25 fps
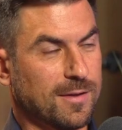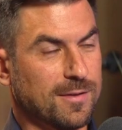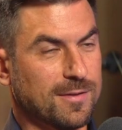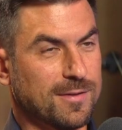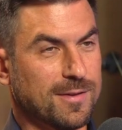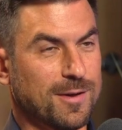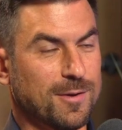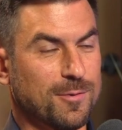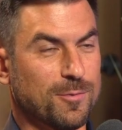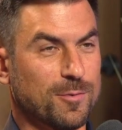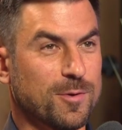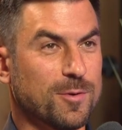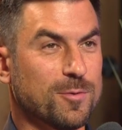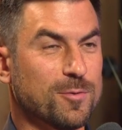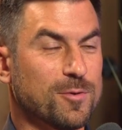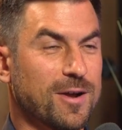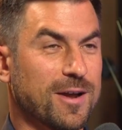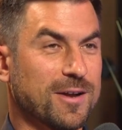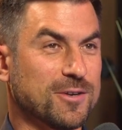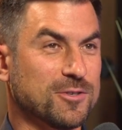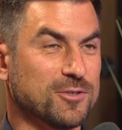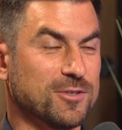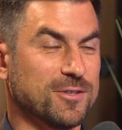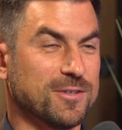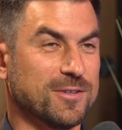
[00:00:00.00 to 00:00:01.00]
Yeah, we were
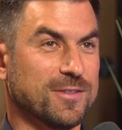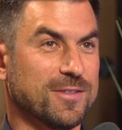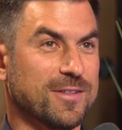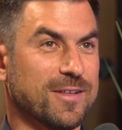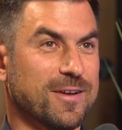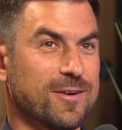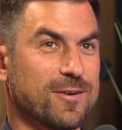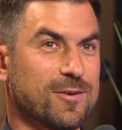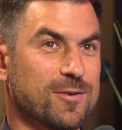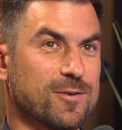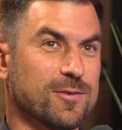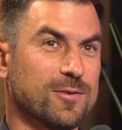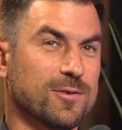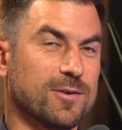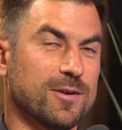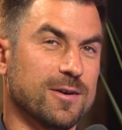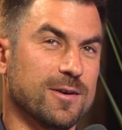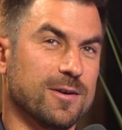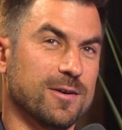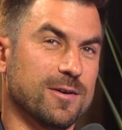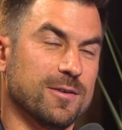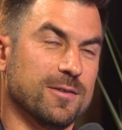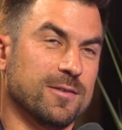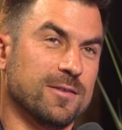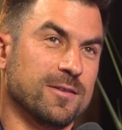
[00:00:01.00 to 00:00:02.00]
actually there
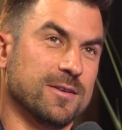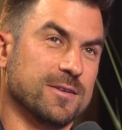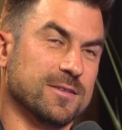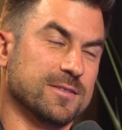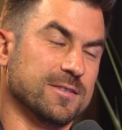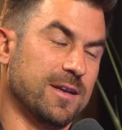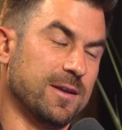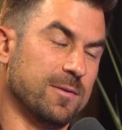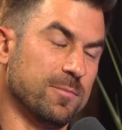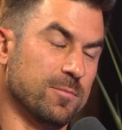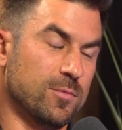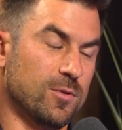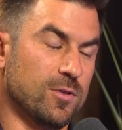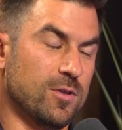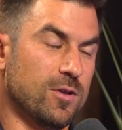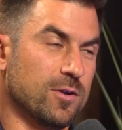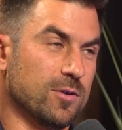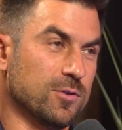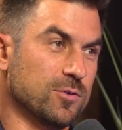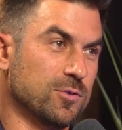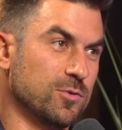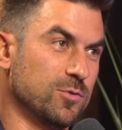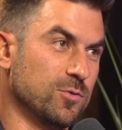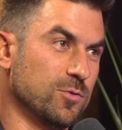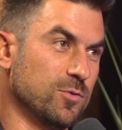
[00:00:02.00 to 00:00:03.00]
because I
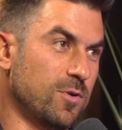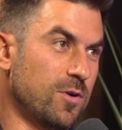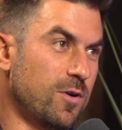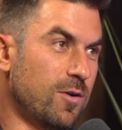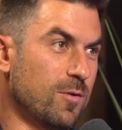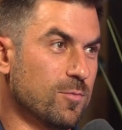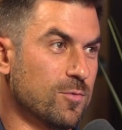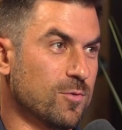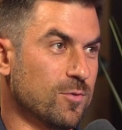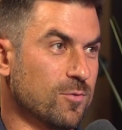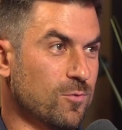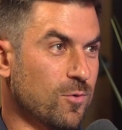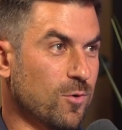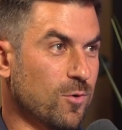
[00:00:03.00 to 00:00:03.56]
belong to Auburn